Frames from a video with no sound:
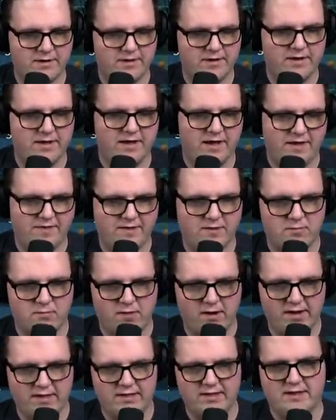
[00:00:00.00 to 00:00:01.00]
And then
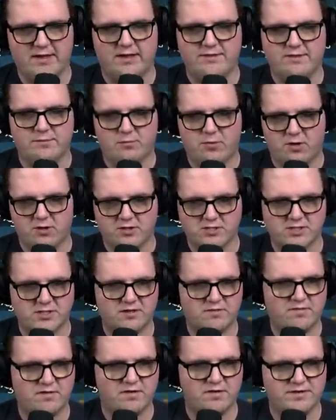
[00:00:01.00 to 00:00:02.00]
right-click on the partially
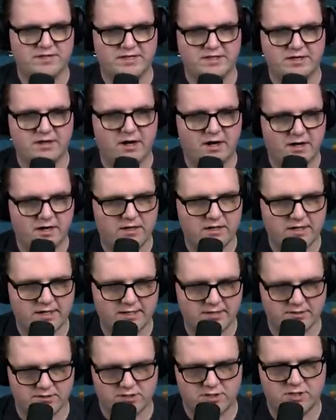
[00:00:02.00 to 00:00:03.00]
filled-in cog. It'll
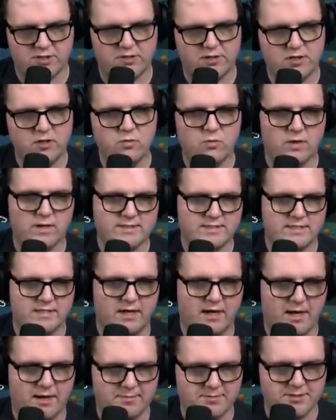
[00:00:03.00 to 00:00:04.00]
show you what's an
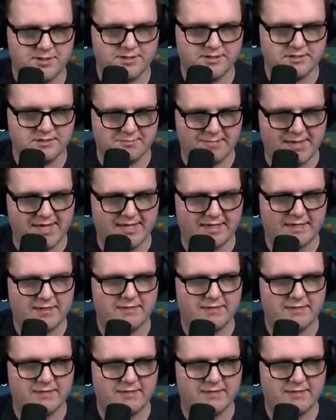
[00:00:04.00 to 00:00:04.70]
option to make.